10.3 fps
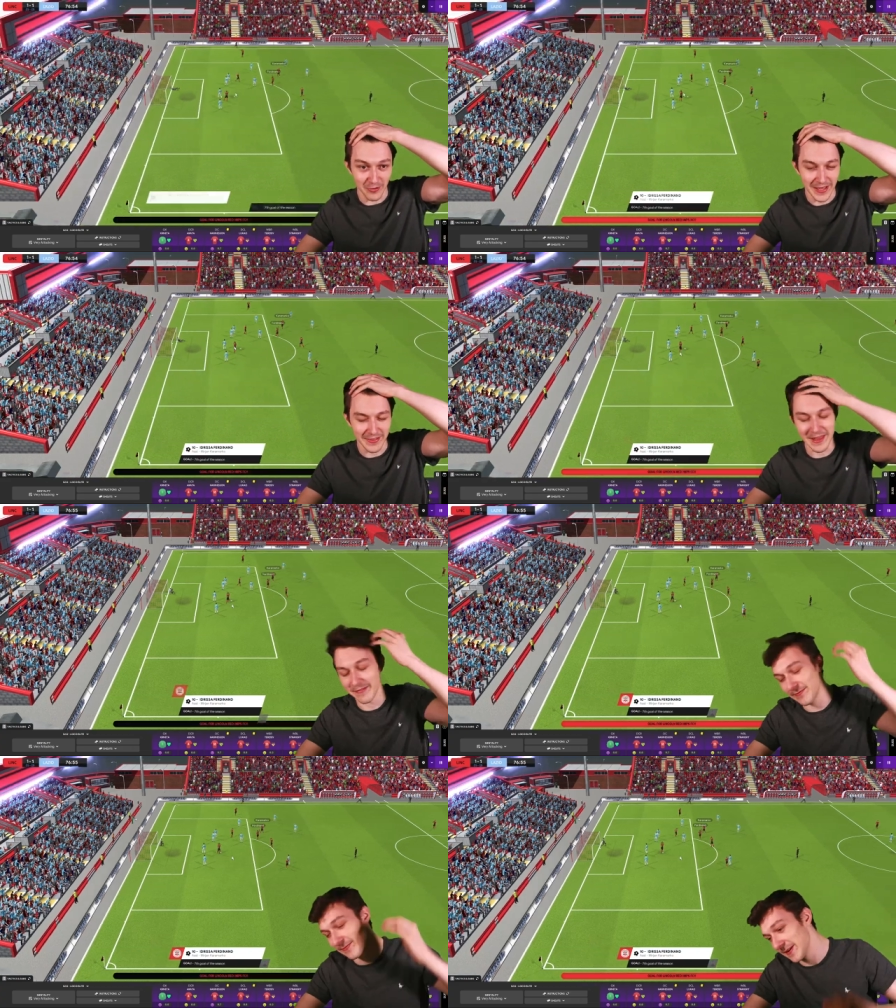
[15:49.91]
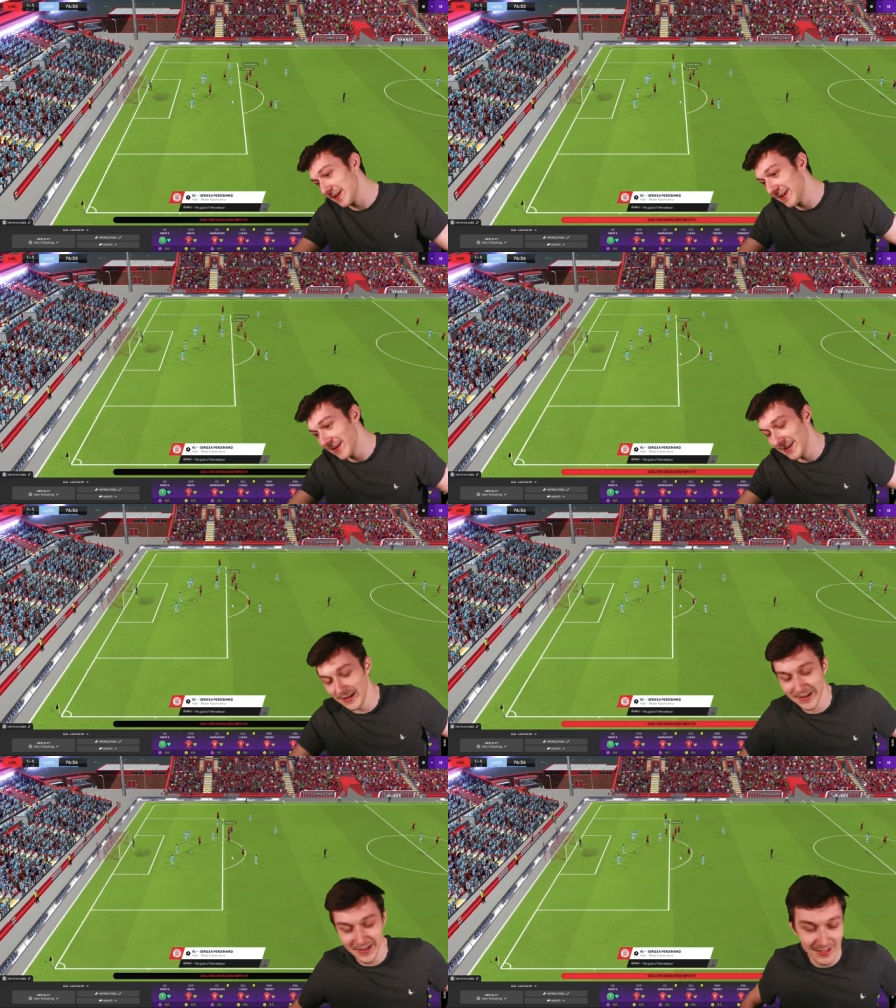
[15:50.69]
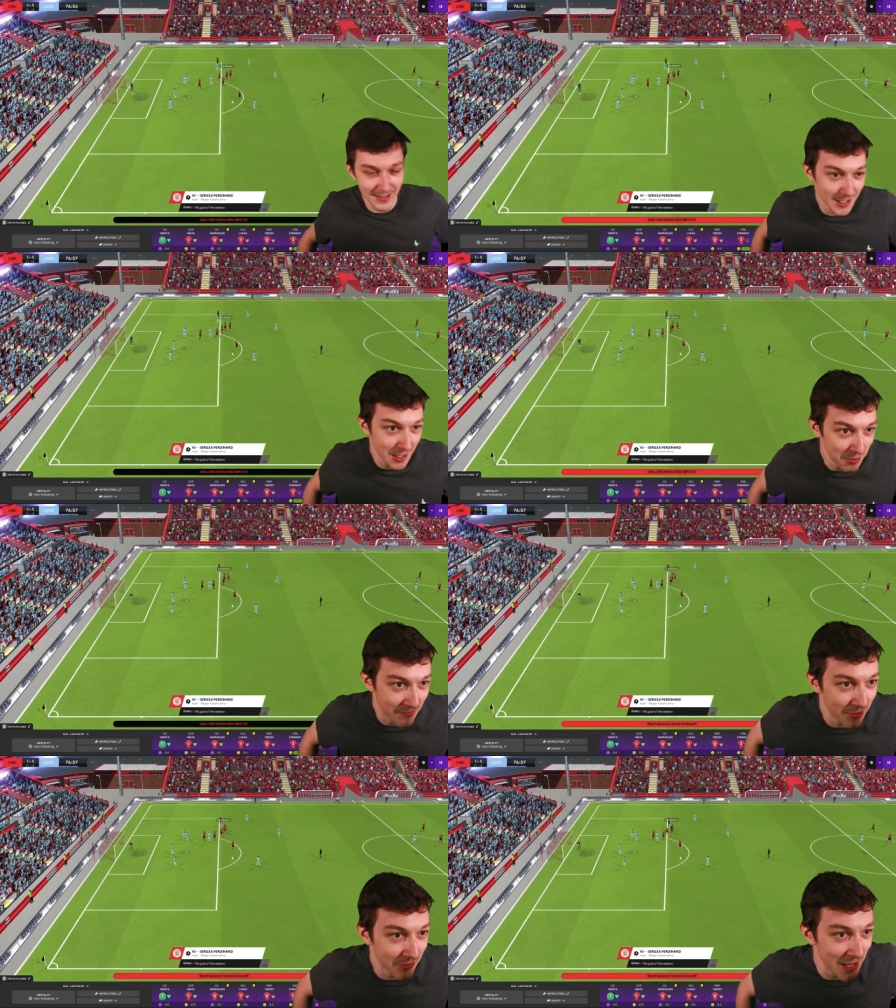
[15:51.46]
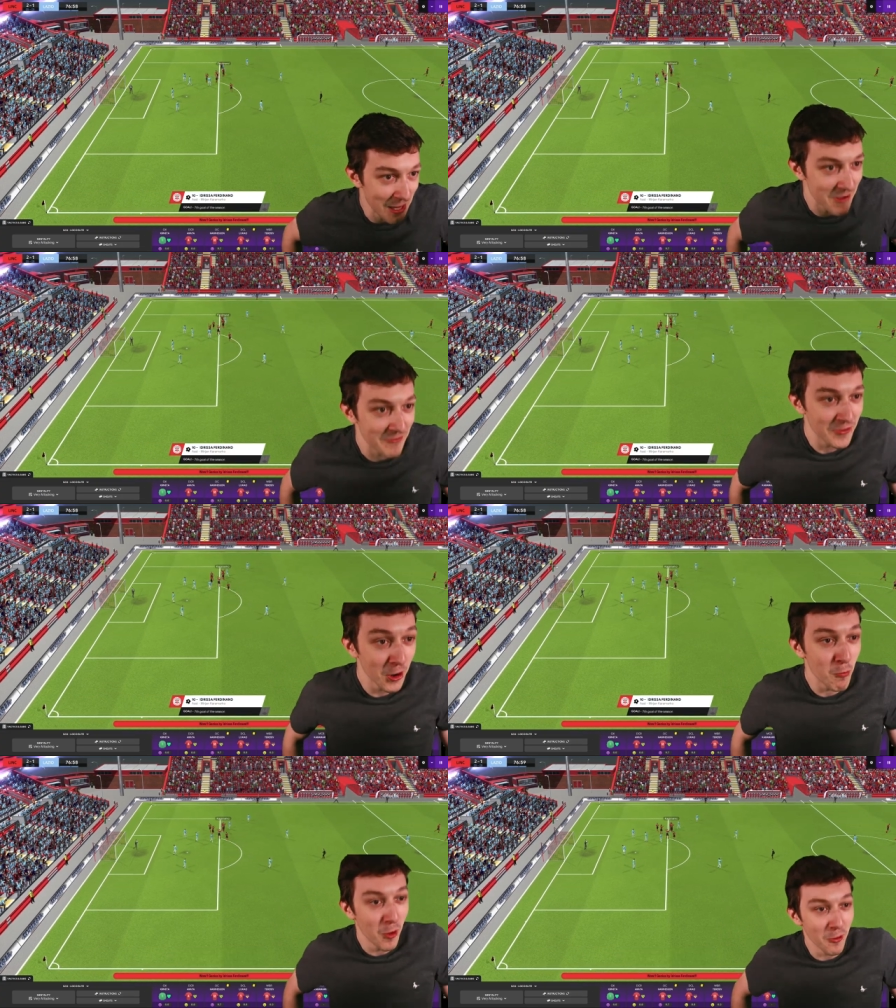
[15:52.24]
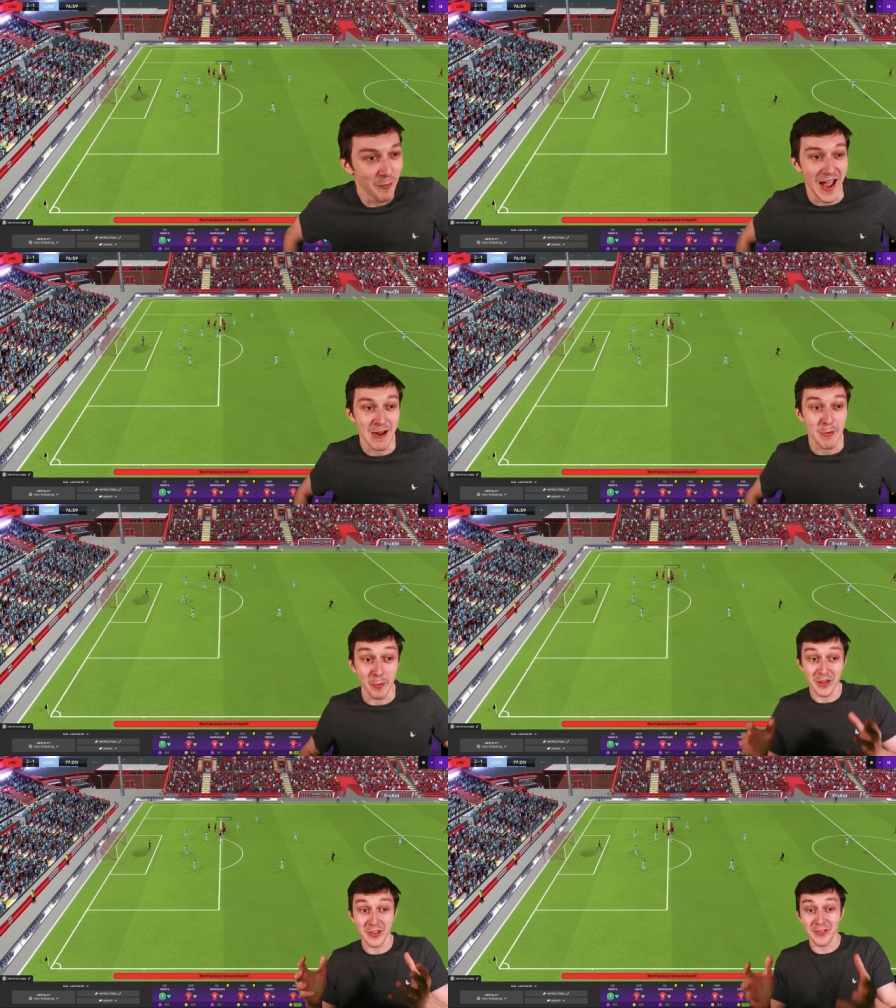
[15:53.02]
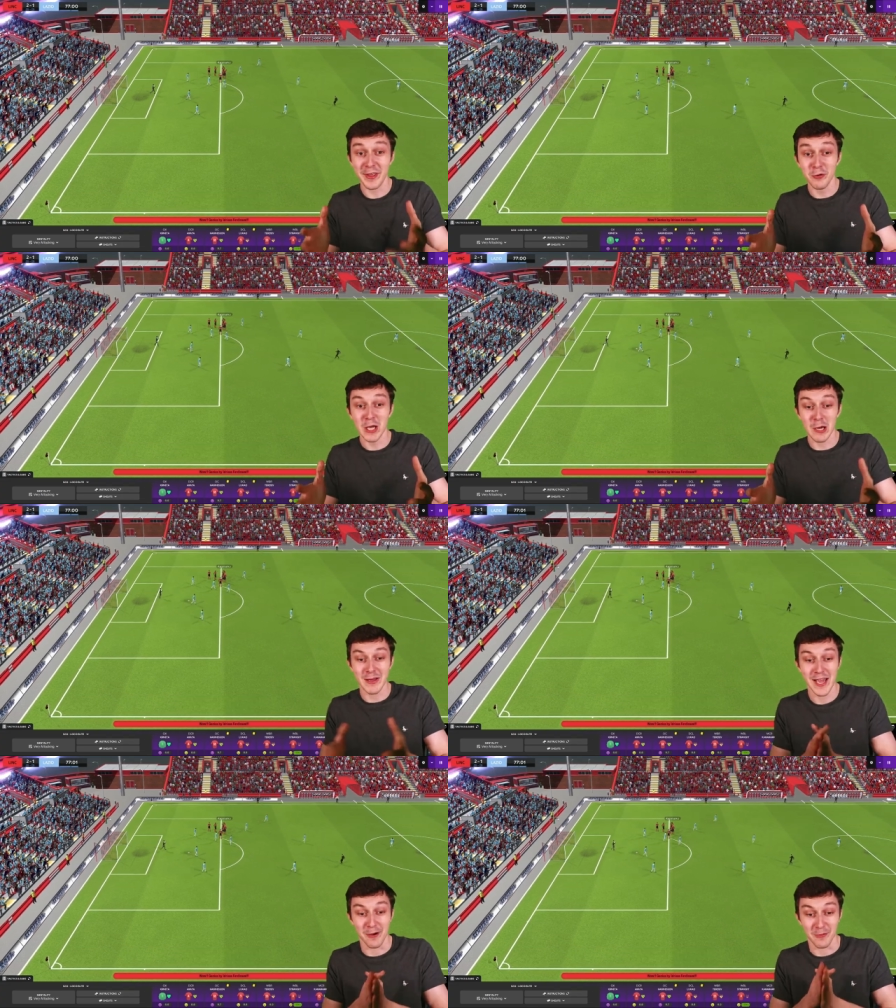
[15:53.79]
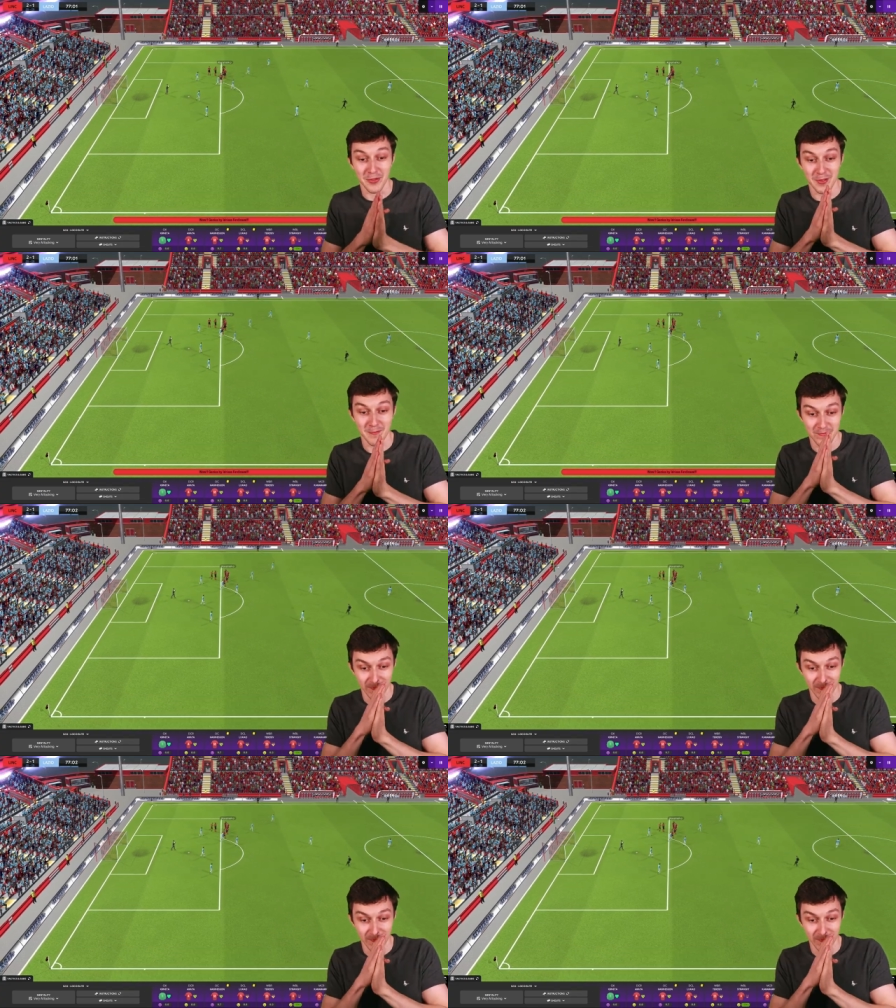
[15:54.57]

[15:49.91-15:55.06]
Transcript: They, oh, we've done it. We've got one back, but we're still going out.